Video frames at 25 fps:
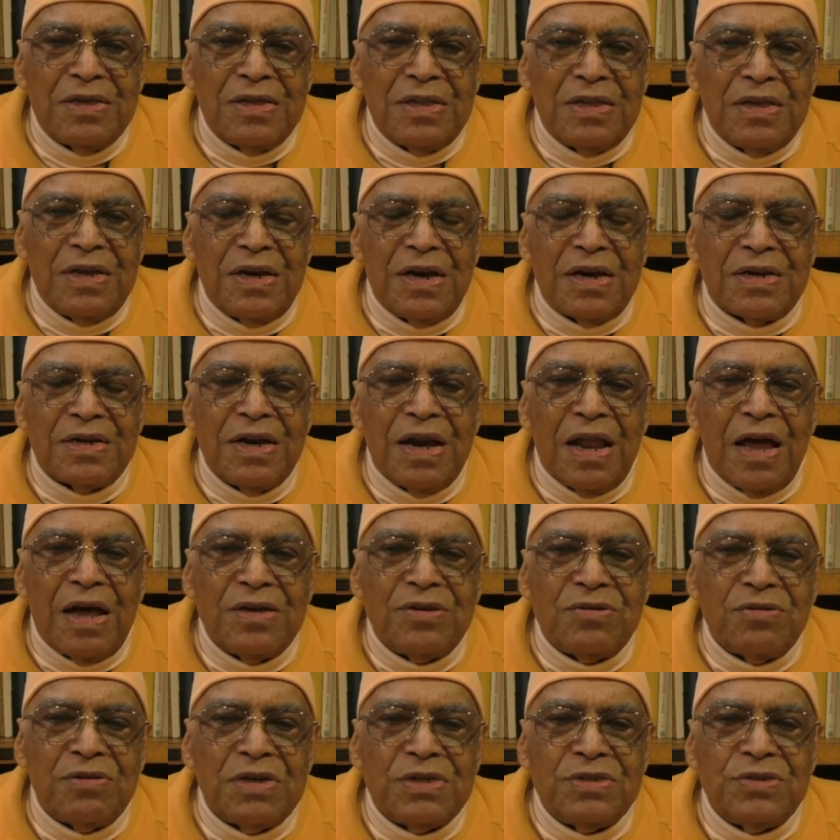Then at
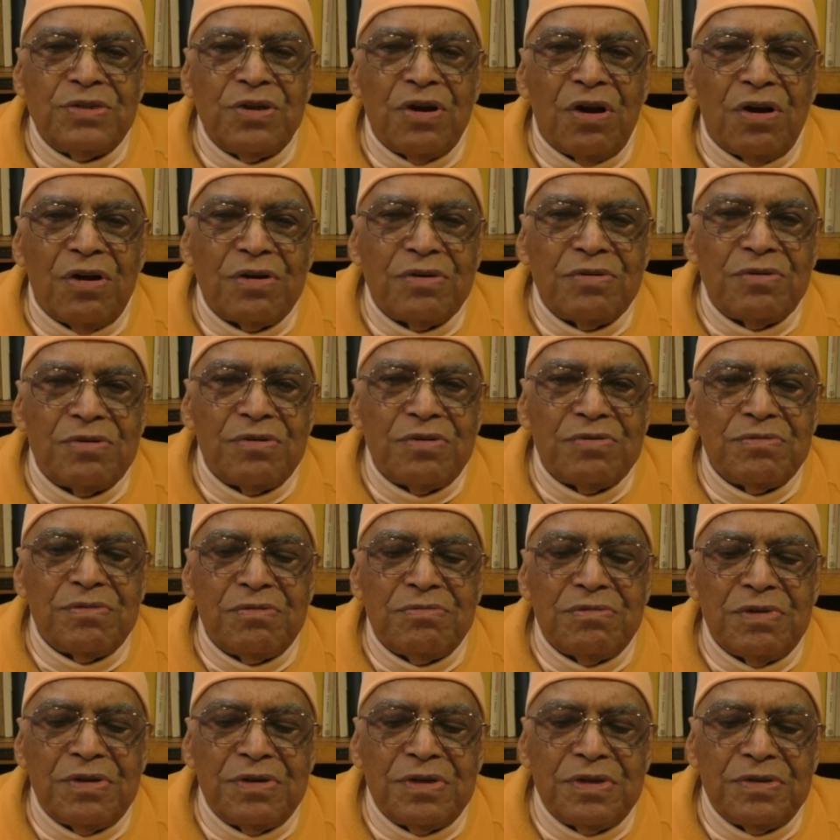night when John
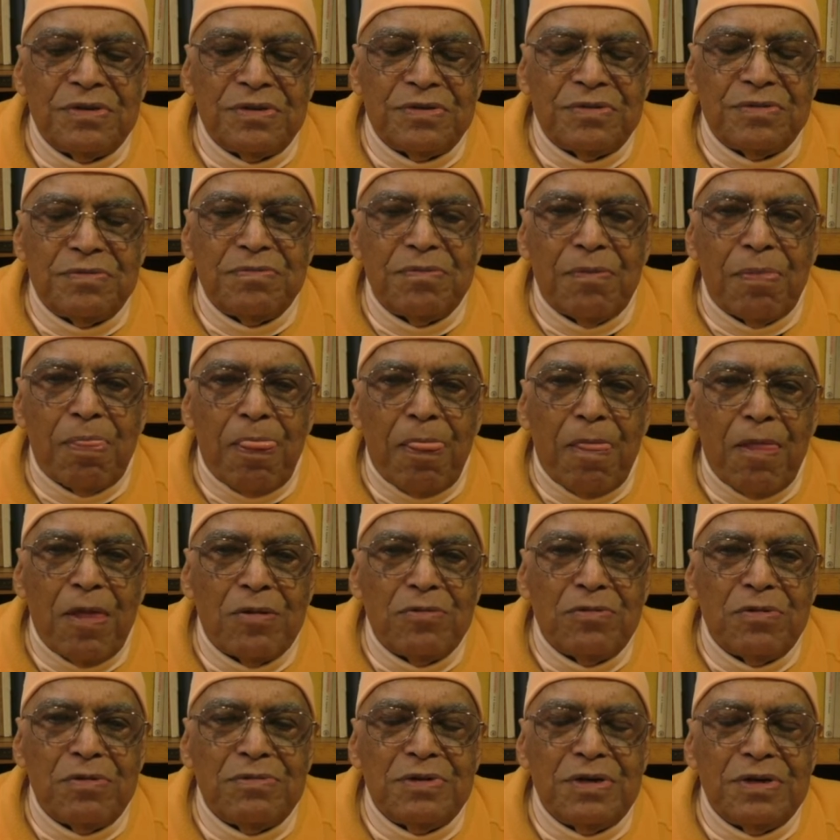went
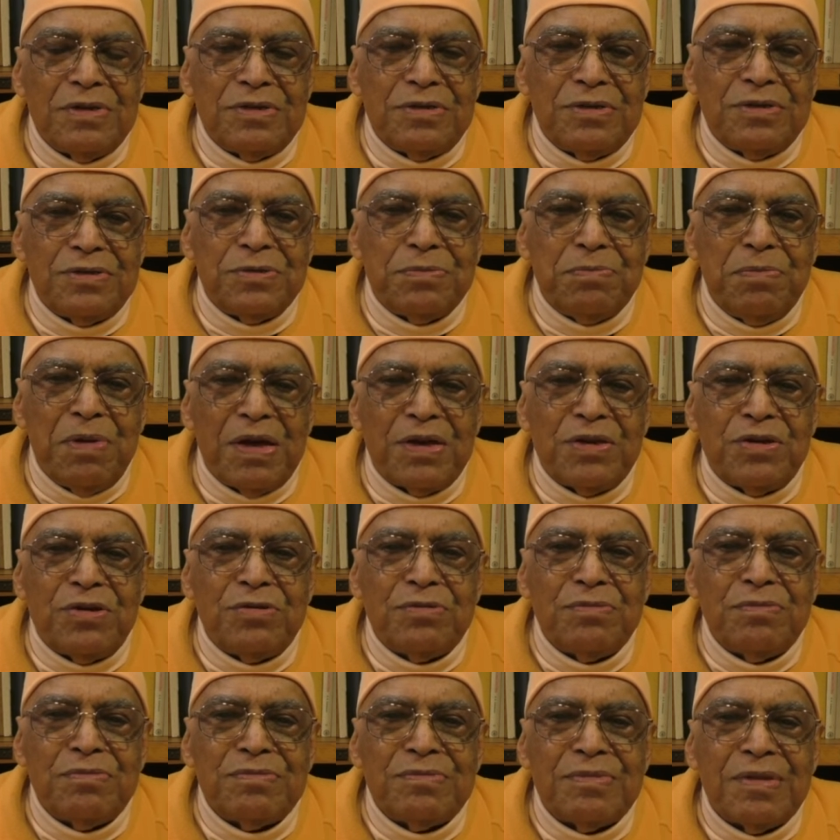to his
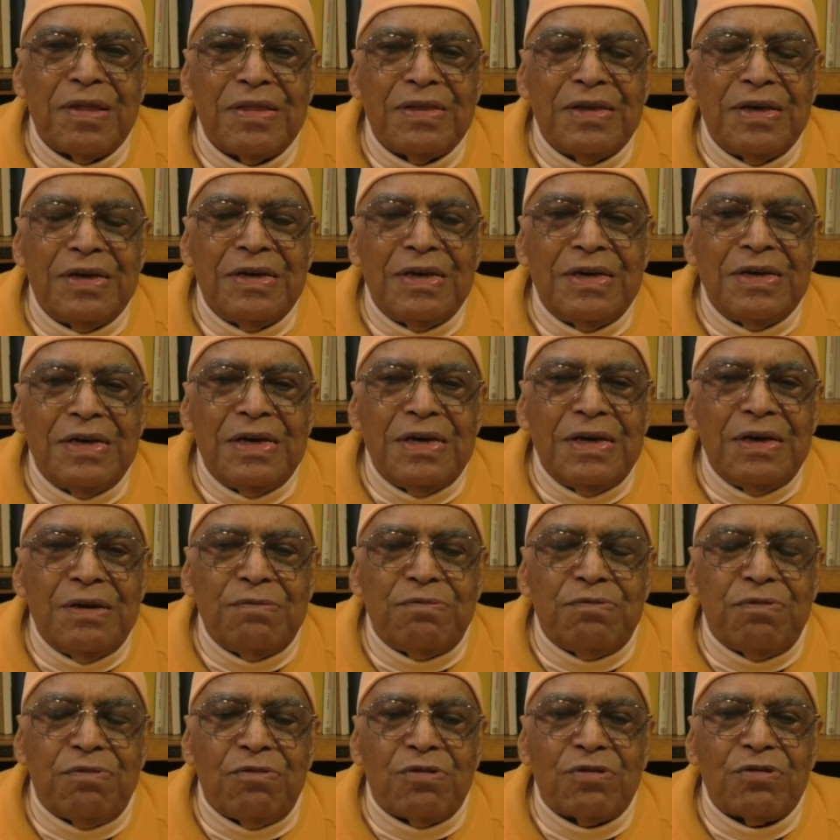bedroom, a
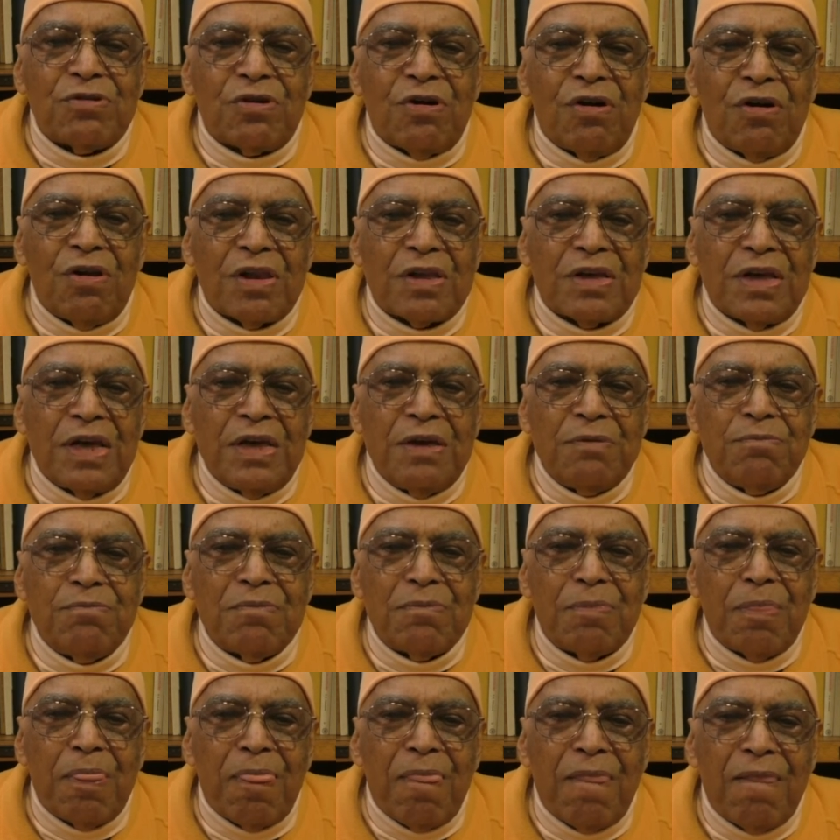phone call came
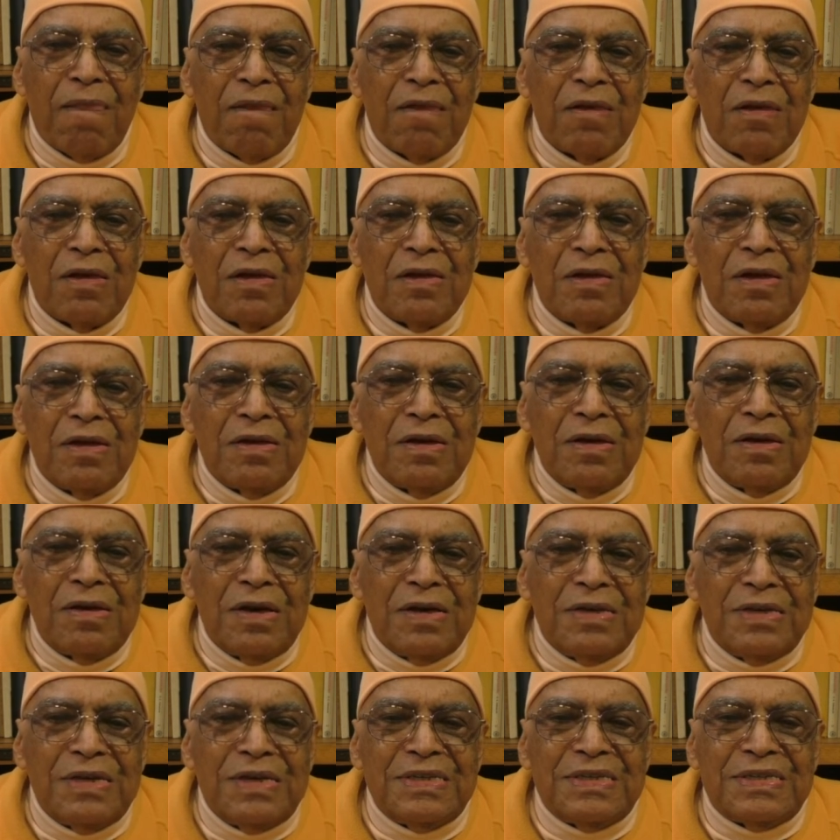
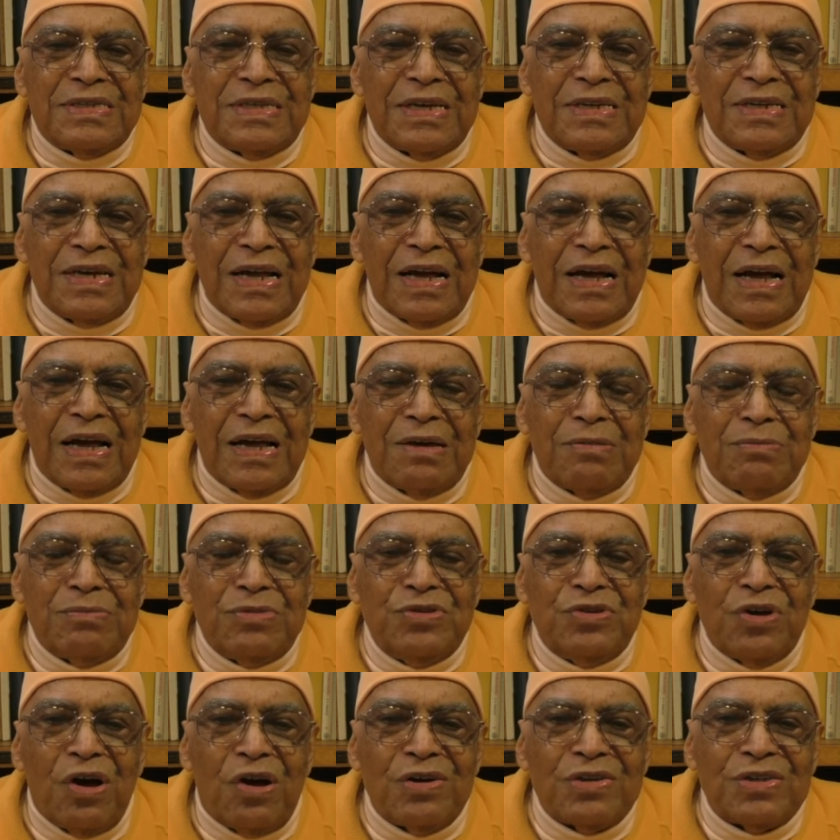and said, I am
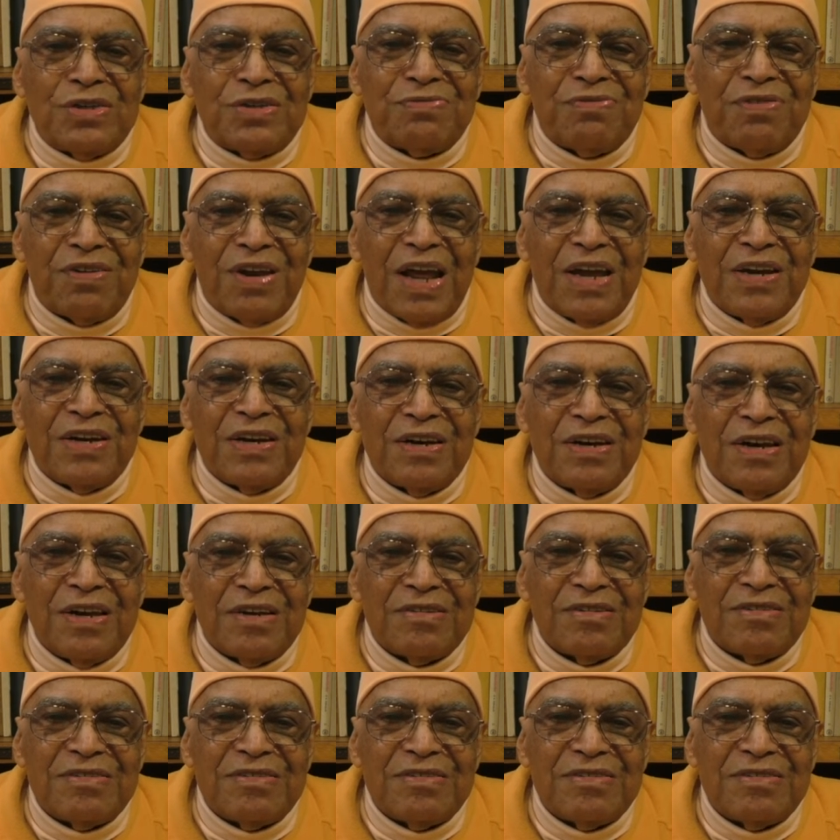John's friend.